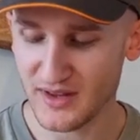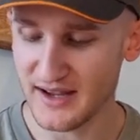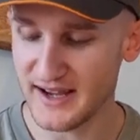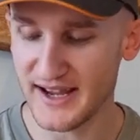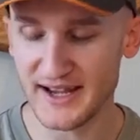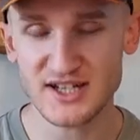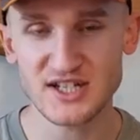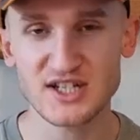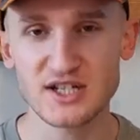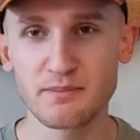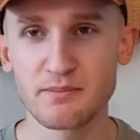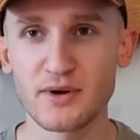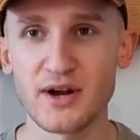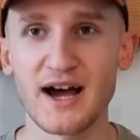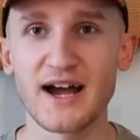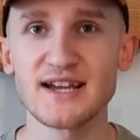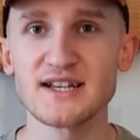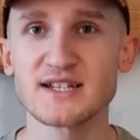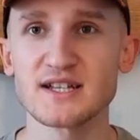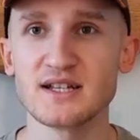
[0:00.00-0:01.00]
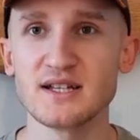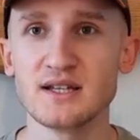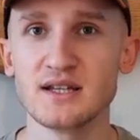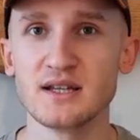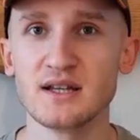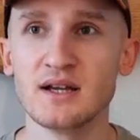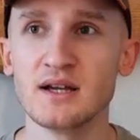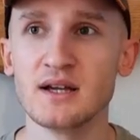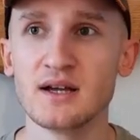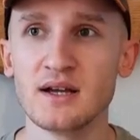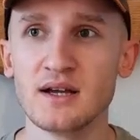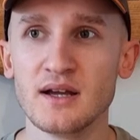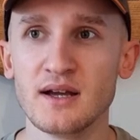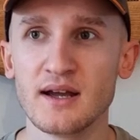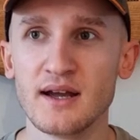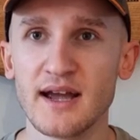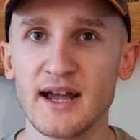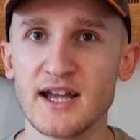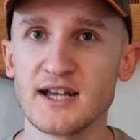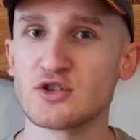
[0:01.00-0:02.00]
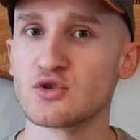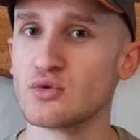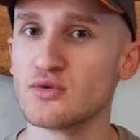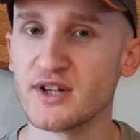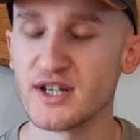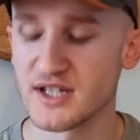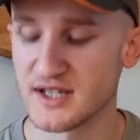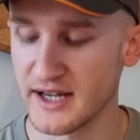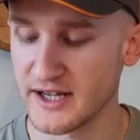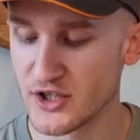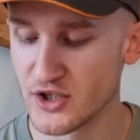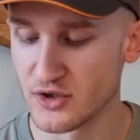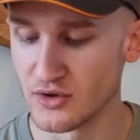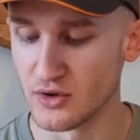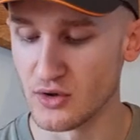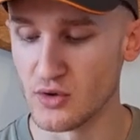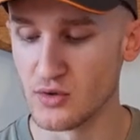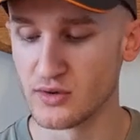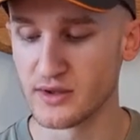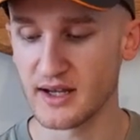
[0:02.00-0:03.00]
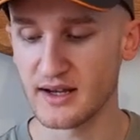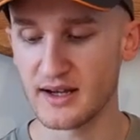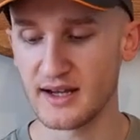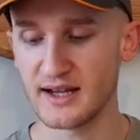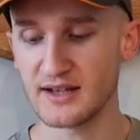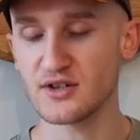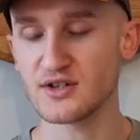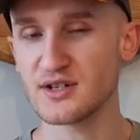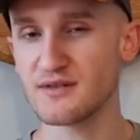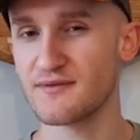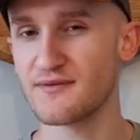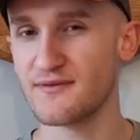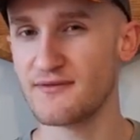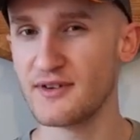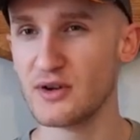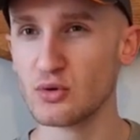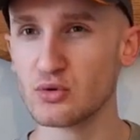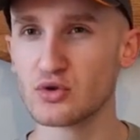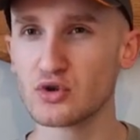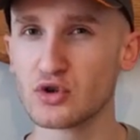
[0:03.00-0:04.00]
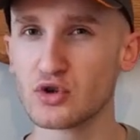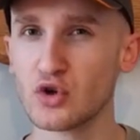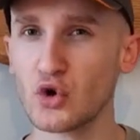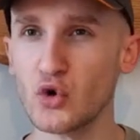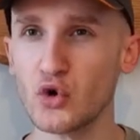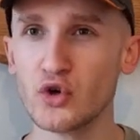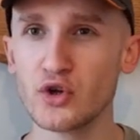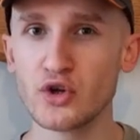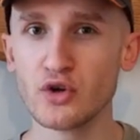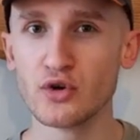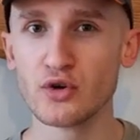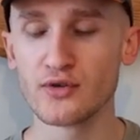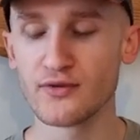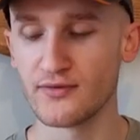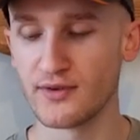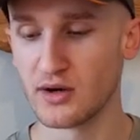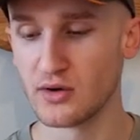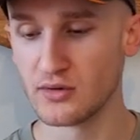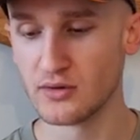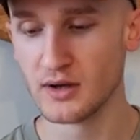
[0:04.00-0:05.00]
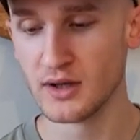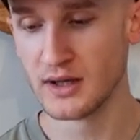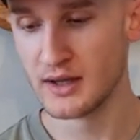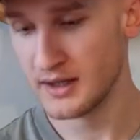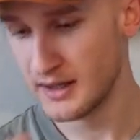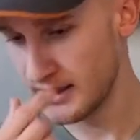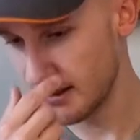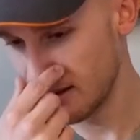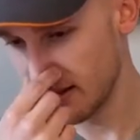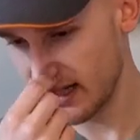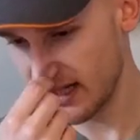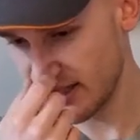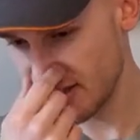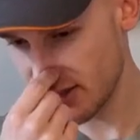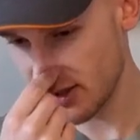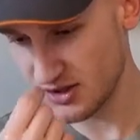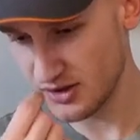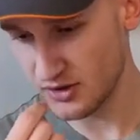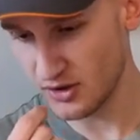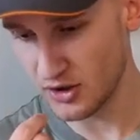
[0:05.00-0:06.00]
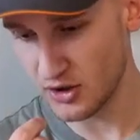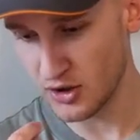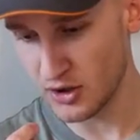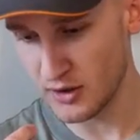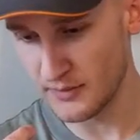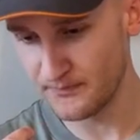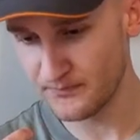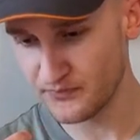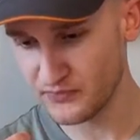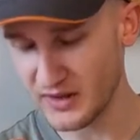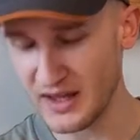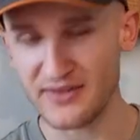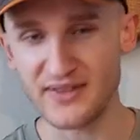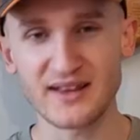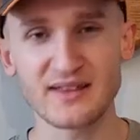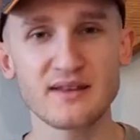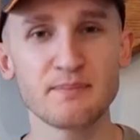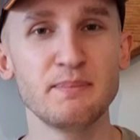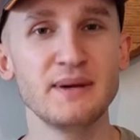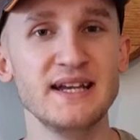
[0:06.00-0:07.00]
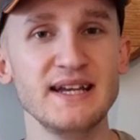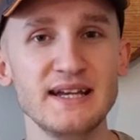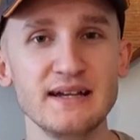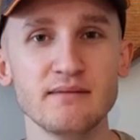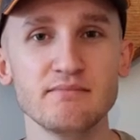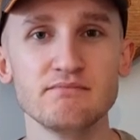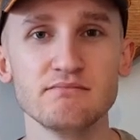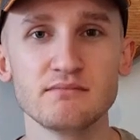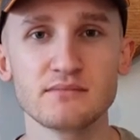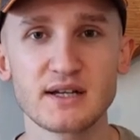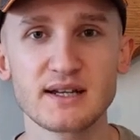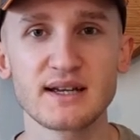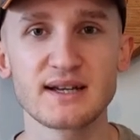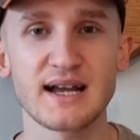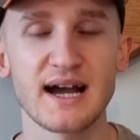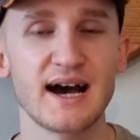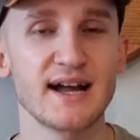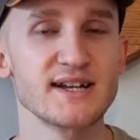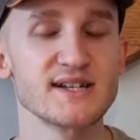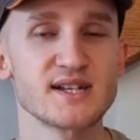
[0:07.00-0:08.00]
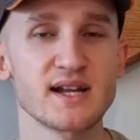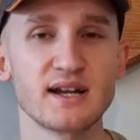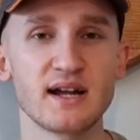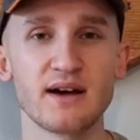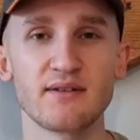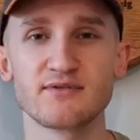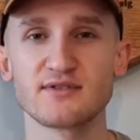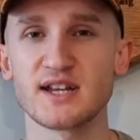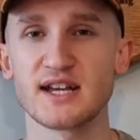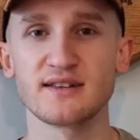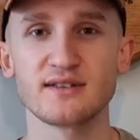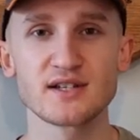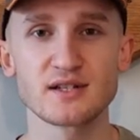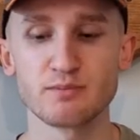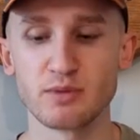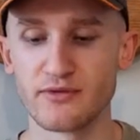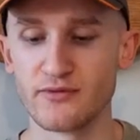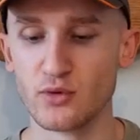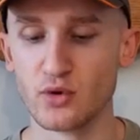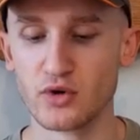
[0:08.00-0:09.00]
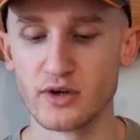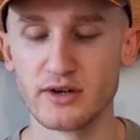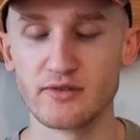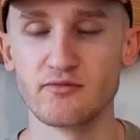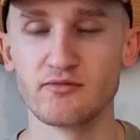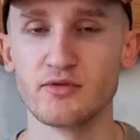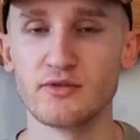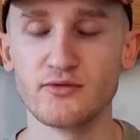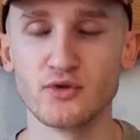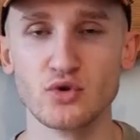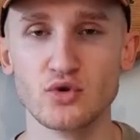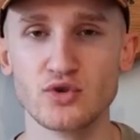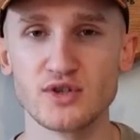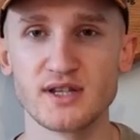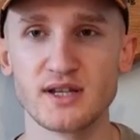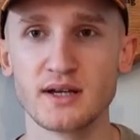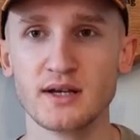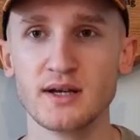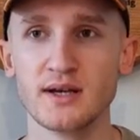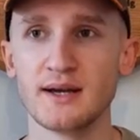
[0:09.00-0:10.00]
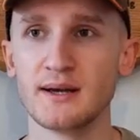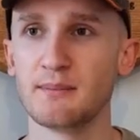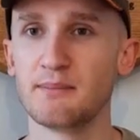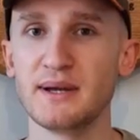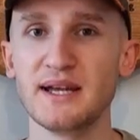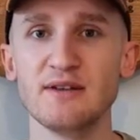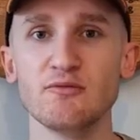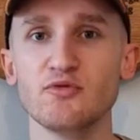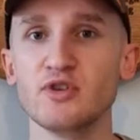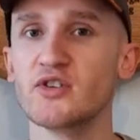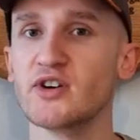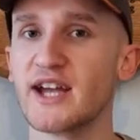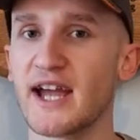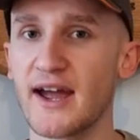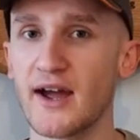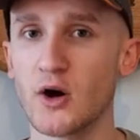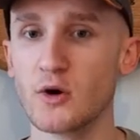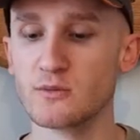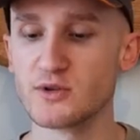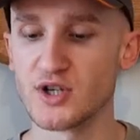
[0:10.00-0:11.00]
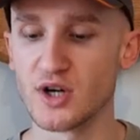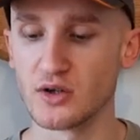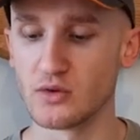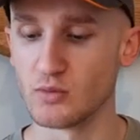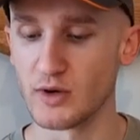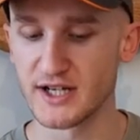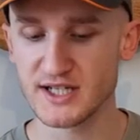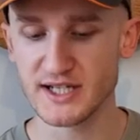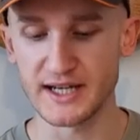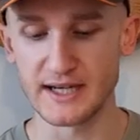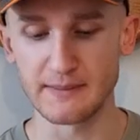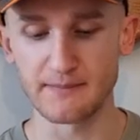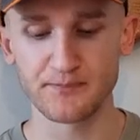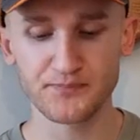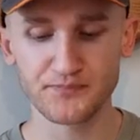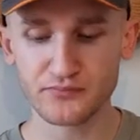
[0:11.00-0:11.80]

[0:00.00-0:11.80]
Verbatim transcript: It's surprising it's only six year old. It doesn't feel too youthful. It's not, I think the peat carries it, and I've said this before in reviews, that peat really helps young whiskey.